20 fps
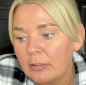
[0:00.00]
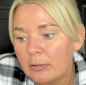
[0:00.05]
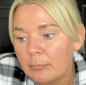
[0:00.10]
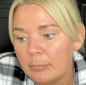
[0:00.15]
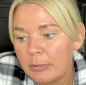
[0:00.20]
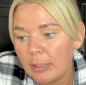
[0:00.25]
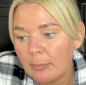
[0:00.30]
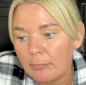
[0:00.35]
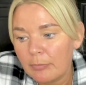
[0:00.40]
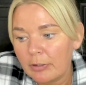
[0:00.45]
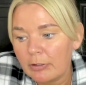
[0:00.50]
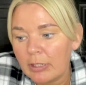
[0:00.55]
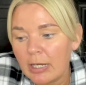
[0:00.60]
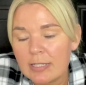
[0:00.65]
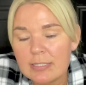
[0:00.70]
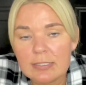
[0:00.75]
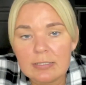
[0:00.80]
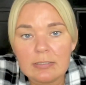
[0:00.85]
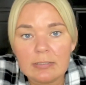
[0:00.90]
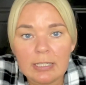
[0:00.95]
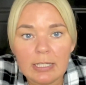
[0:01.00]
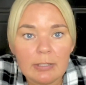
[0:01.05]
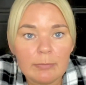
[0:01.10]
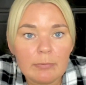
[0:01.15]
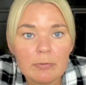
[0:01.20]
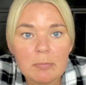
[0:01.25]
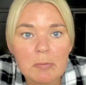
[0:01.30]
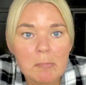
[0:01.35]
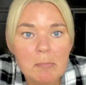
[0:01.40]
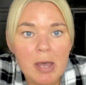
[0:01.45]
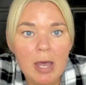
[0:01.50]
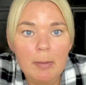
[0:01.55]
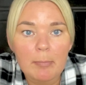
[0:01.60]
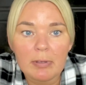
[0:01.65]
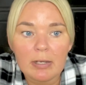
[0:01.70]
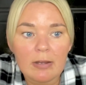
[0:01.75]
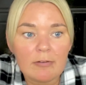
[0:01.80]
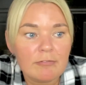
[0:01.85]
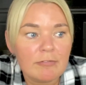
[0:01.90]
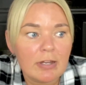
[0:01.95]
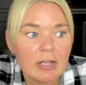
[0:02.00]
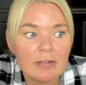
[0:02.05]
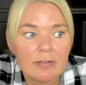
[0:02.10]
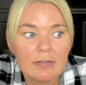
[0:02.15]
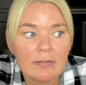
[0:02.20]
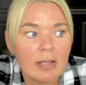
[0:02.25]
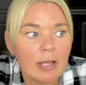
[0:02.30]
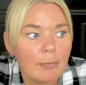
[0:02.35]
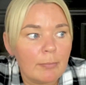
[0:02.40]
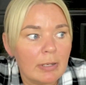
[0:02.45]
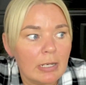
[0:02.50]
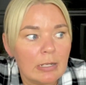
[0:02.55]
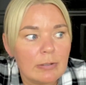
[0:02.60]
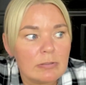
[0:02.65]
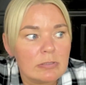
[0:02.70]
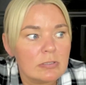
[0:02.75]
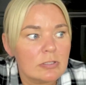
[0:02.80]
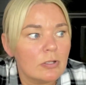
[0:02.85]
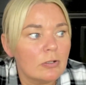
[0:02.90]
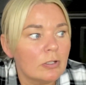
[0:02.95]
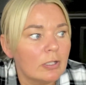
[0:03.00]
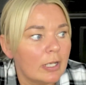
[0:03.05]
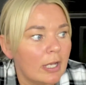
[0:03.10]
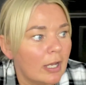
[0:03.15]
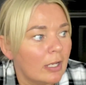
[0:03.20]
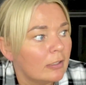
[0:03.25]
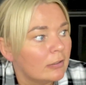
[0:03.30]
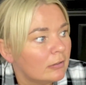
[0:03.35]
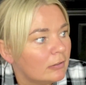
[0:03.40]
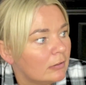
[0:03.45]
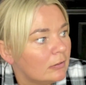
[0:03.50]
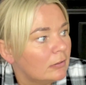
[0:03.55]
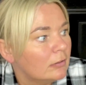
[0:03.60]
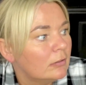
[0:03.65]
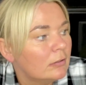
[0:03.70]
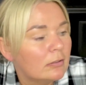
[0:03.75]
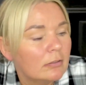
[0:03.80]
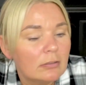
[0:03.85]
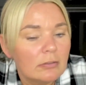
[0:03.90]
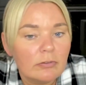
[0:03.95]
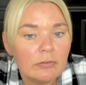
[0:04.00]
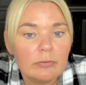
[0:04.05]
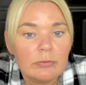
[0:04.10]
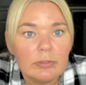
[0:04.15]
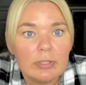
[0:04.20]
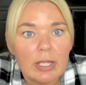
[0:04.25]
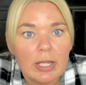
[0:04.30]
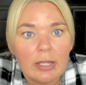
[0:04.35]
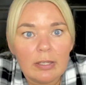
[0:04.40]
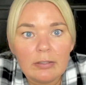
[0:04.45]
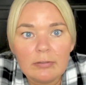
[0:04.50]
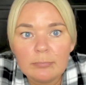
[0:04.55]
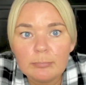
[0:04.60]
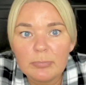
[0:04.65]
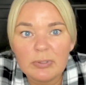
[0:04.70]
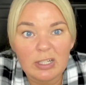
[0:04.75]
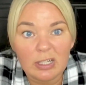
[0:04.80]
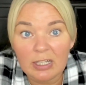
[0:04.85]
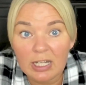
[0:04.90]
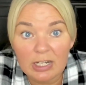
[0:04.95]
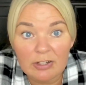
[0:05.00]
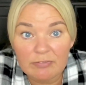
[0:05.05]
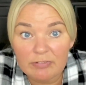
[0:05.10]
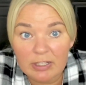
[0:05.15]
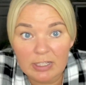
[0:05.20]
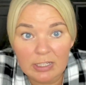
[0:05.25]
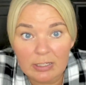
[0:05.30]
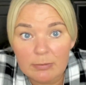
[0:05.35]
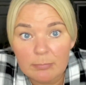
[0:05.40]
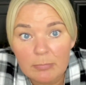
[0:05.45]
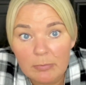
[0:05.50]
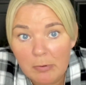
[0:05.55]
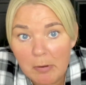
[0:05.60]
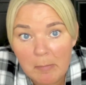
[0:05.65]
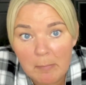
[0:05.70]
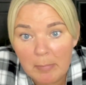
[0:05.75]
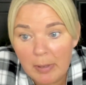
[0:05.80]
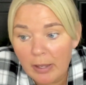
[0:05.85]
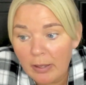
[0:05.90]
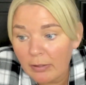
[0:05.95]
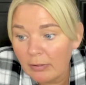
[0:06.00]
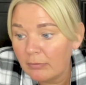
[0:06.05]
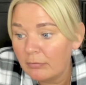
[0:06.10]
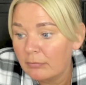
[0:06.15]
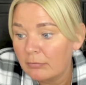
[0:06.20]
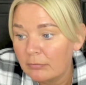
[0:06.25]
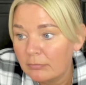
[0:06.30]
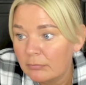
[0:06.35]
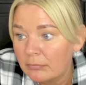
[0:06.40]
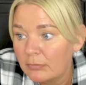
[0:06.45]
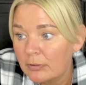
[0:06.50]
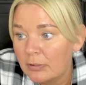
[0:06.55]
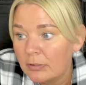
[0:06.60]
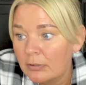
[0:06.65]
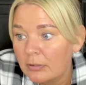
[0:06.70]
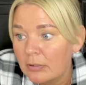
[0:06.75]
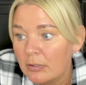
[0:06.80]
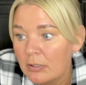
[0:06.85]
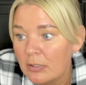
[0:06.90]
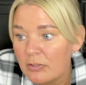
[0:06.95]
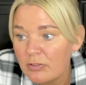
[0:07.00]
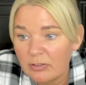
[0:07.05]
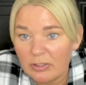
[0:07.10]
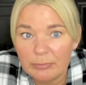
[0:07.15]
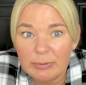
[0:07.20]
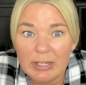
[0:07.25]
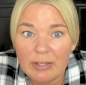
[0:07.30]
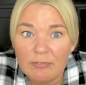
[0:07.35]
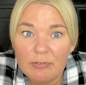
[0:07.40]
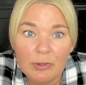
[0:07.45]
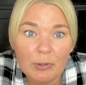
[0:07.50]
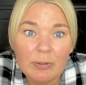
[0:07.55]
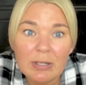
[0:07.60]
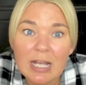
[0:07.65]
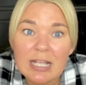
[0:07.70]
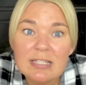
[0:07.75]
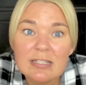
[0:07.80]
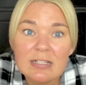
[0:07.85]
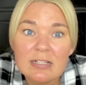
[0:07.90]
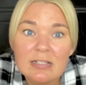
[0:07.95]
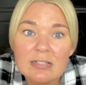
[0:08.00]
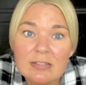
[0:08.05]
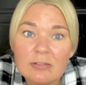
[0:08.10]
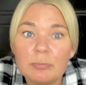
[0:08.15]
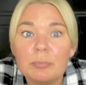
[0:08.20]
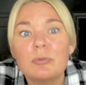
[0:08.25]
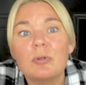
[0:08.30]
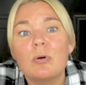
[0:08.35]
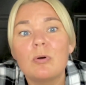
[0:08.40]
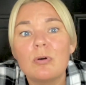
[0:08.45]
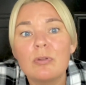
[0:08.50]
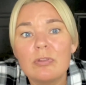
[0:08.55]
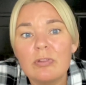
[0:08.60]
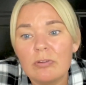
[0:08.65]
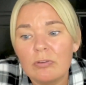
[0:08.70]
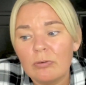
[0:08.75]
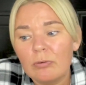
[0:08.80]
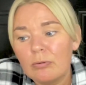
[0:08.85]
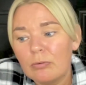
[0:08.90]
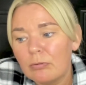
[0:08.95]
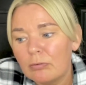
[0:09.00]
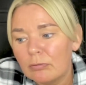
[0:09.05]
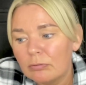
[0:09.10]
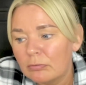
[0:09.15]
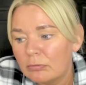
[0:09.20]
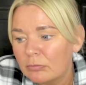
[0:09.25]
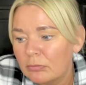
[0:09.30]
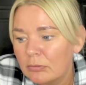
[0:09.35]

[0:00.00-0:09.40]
Bamborough Castle, like with my mum and a friend and that when I was younger. So yeah, but I can't really remember. There's quite a few castles up north, so